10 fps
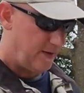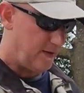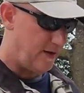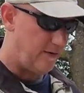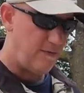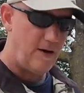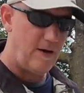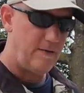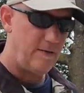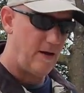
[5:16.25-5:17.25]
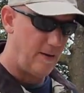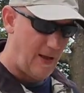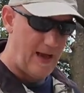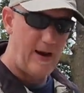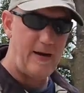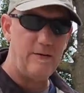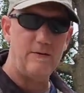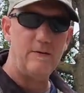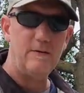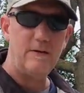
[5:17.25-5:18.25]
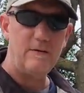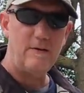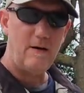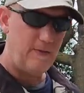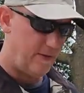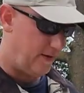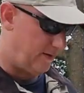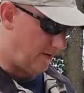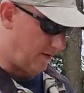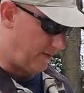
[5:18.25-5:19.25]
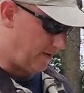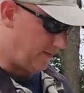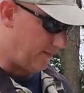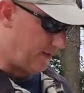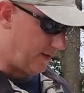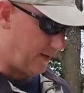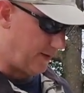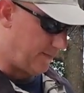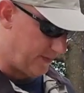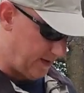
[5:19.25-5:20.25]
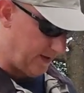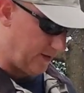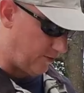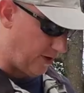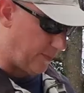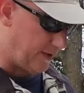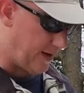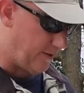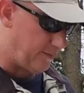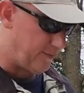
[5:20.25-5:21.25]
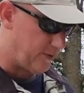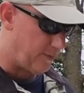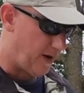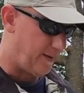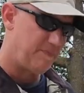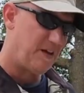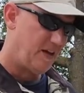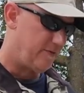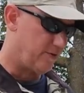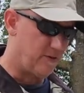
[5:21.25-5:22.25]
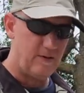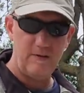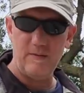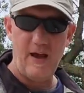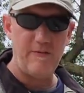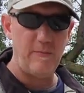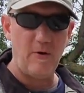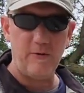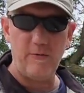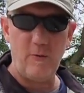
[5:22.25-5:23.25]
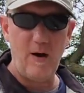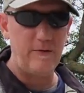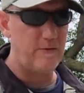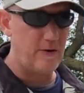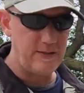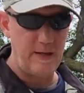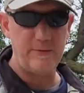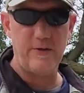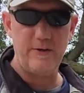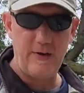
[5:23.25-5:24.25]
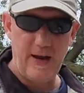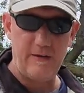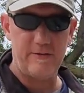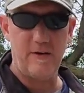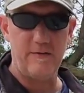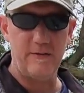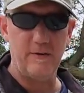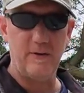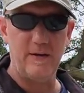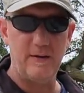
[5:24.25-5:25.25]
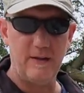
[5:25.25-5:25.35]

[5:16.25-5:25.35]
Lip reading: Let it run at idle on the in a straight up and down spot. If you're gonna have it parked for a while, it's a great time to turn your gas off and go ahead